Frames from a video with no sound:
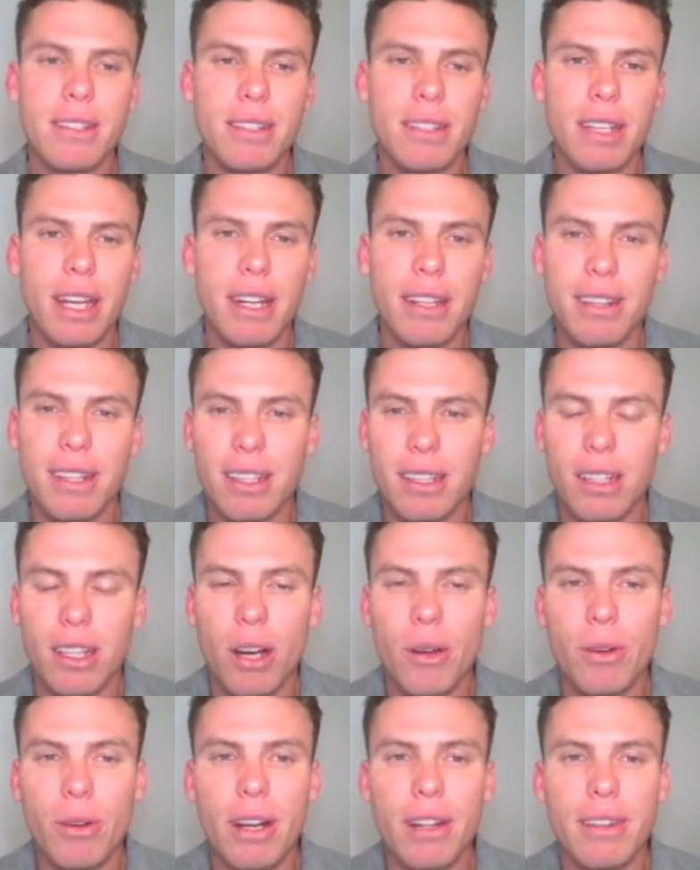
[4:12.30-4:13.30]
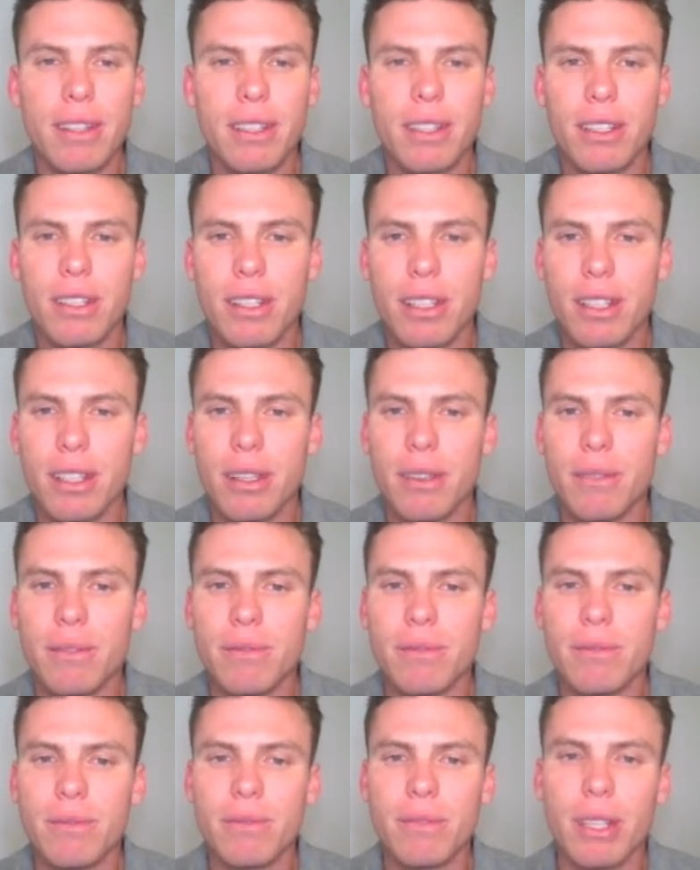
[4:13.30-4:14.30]
anything lower, I think you're going to
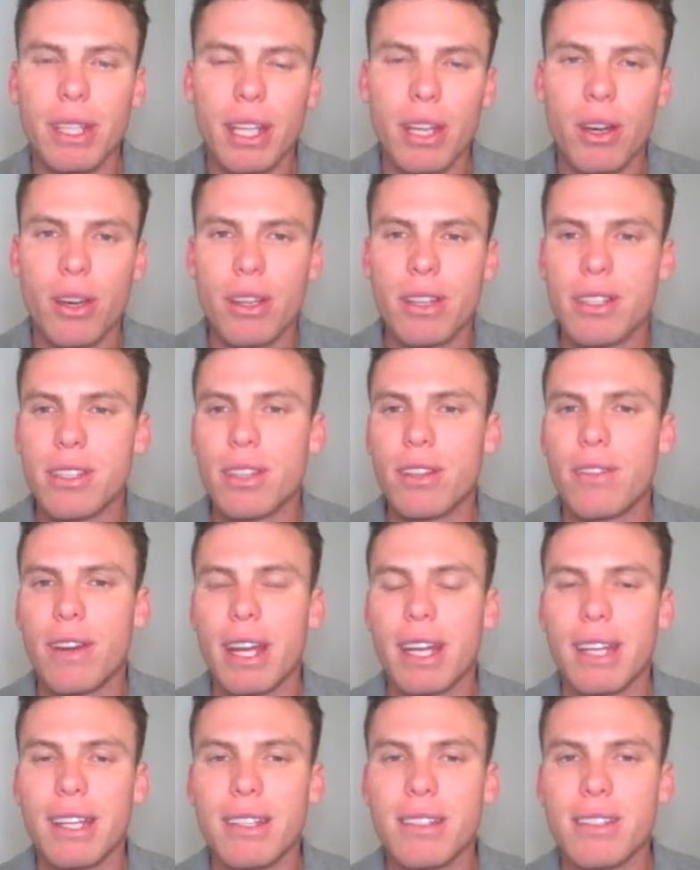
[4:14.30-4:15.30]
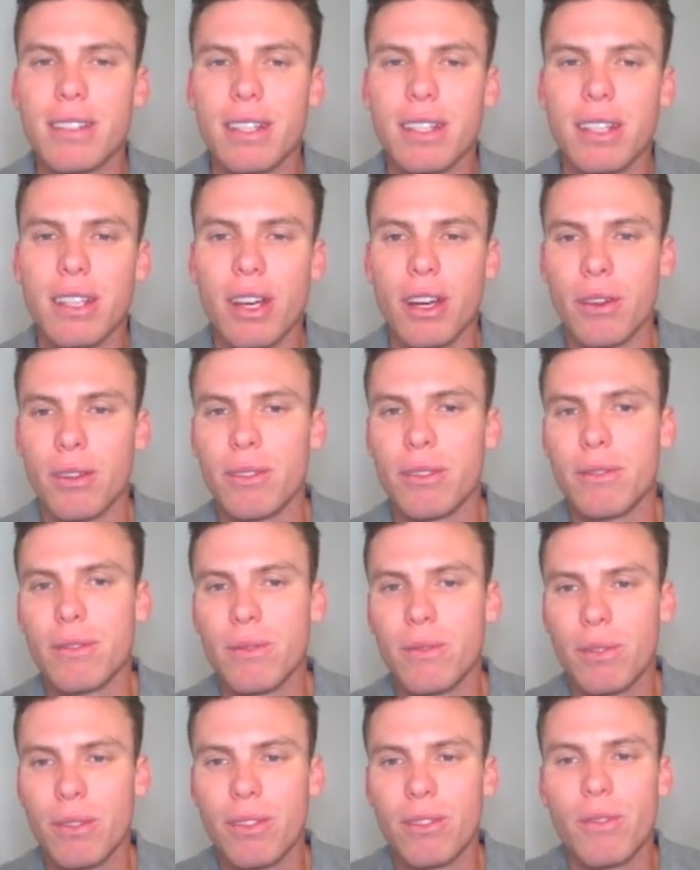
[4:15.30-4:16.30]
really hurt yourself heading into, you know,
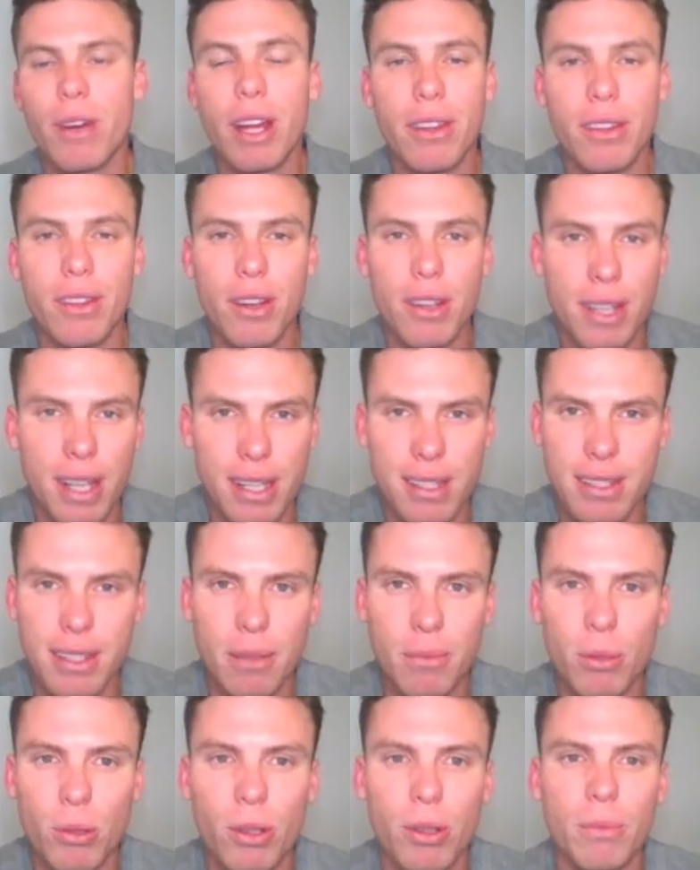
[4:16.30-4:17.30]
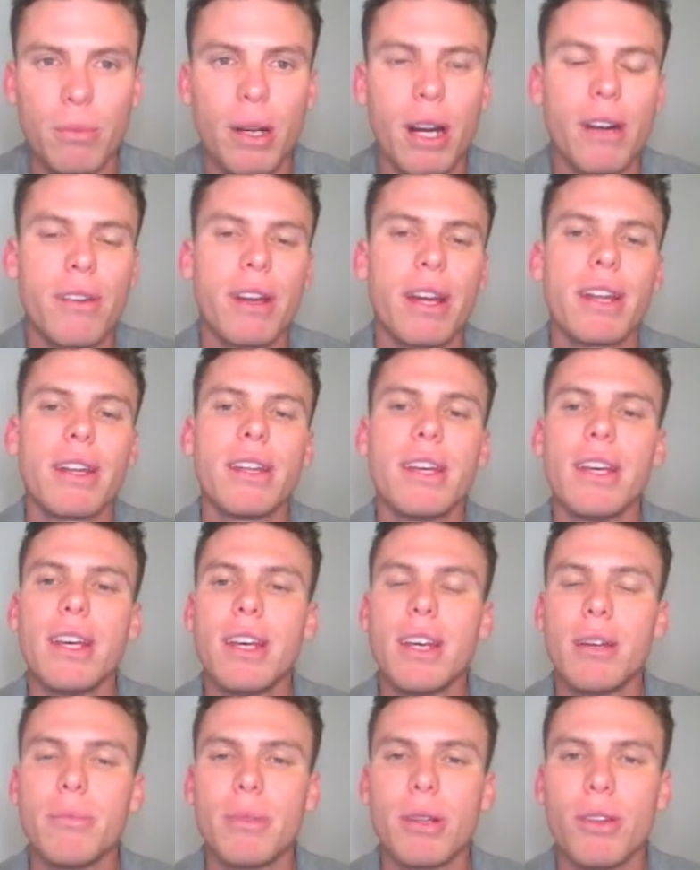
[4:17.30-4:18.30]
round 13 is an important buy round
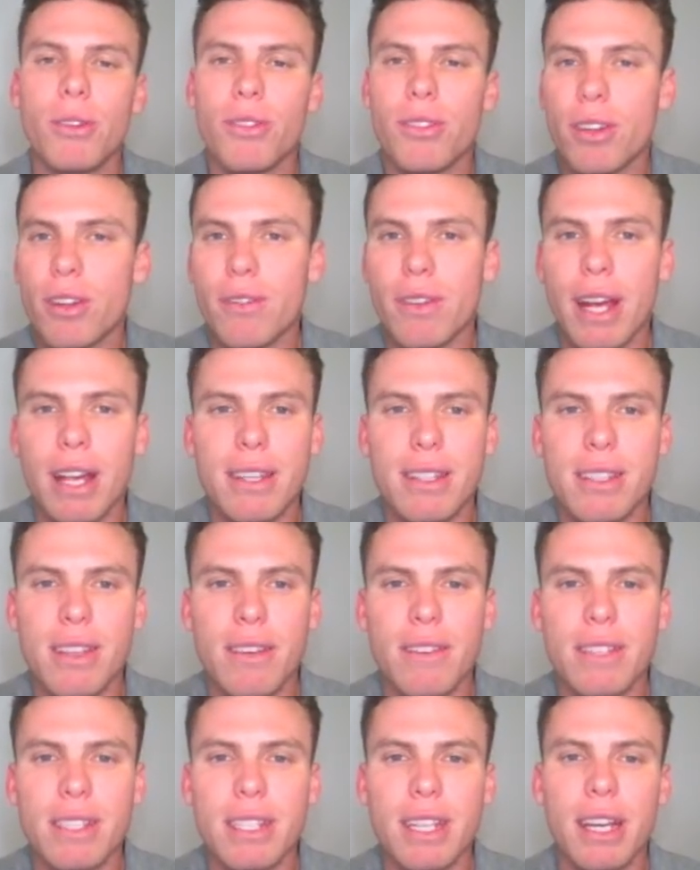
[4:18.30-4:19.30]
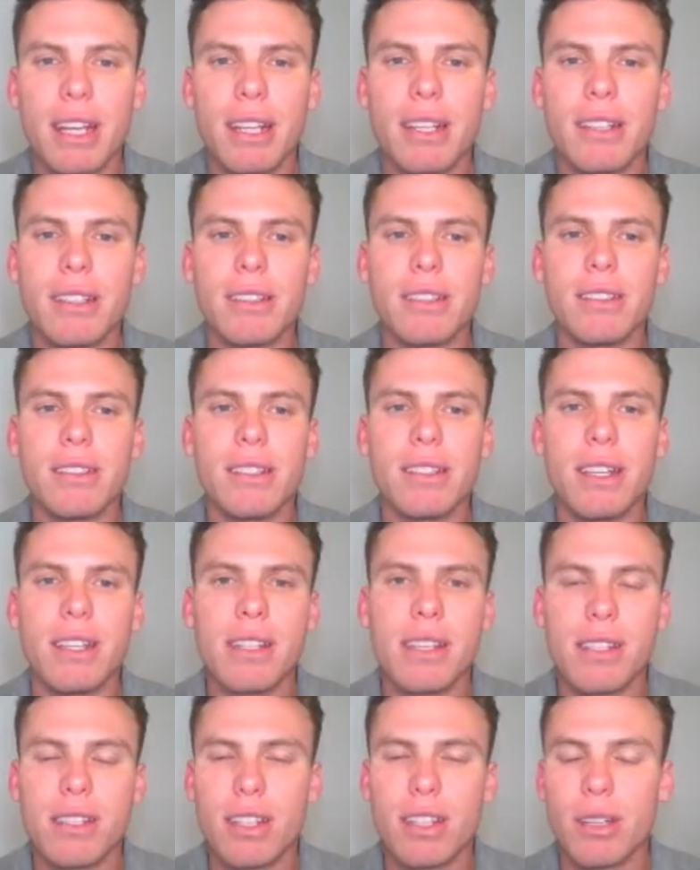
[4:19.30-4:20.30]
but also round 17
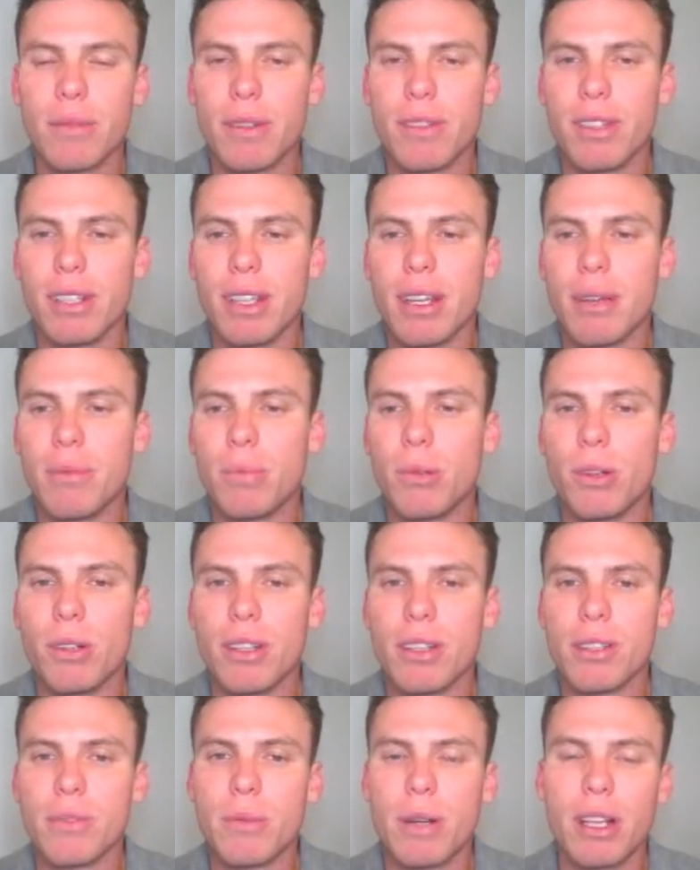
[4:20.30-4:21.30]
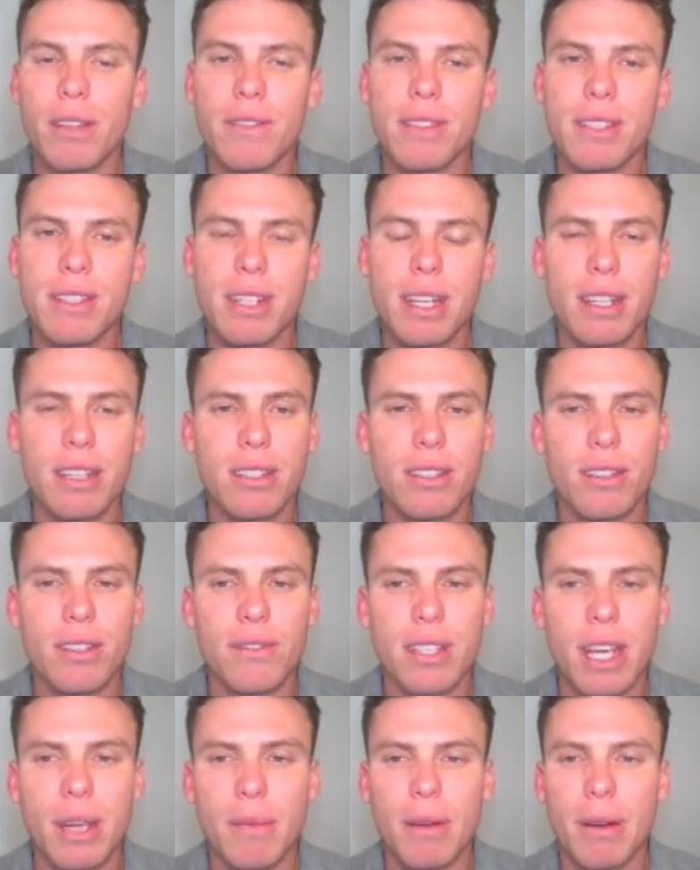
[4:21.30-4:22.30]
is going to be really important as well. If you're setting yourself
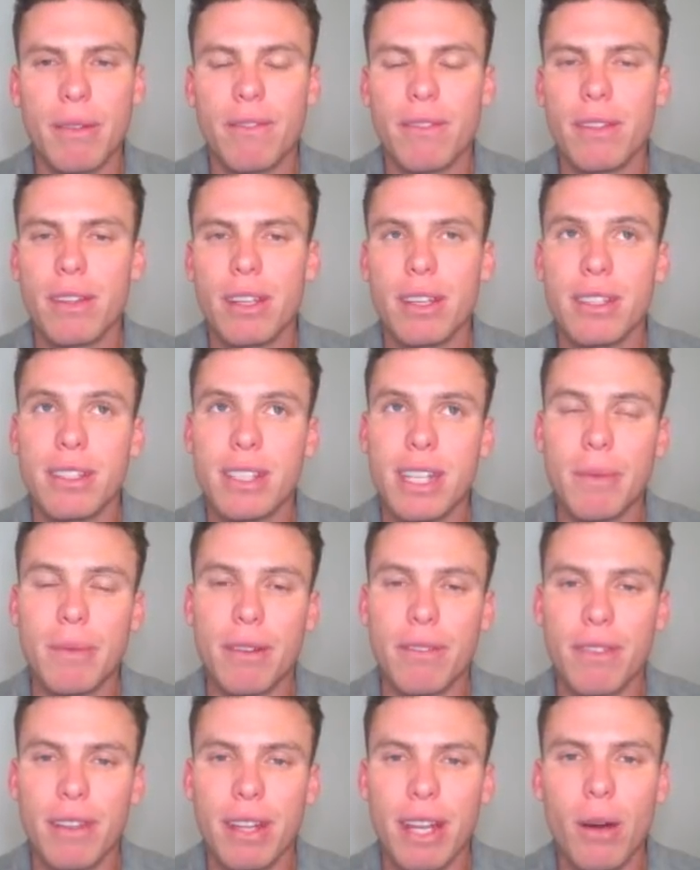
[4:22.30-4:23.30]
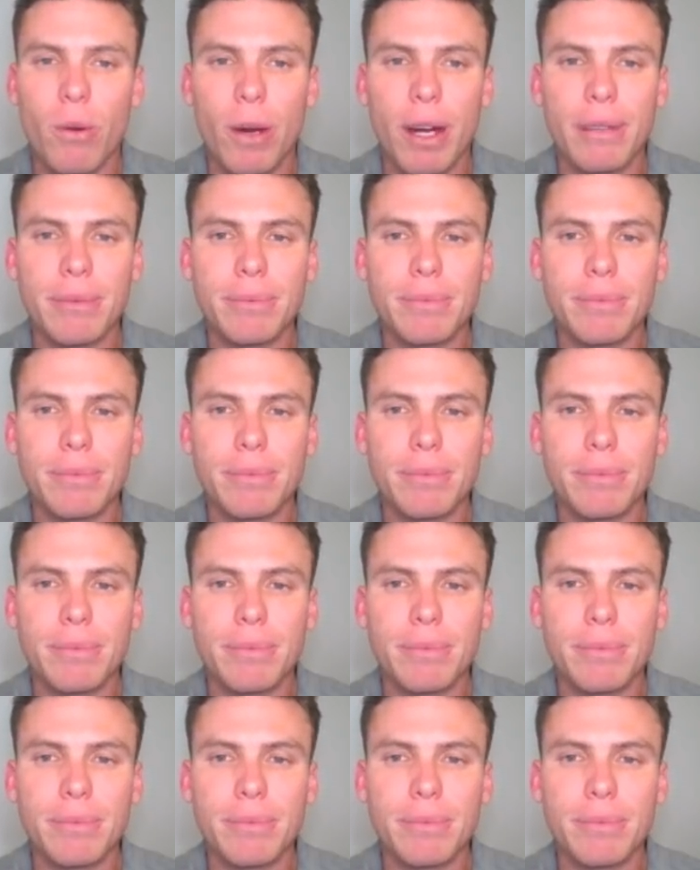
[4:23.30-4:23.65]
team up, your team up for that one,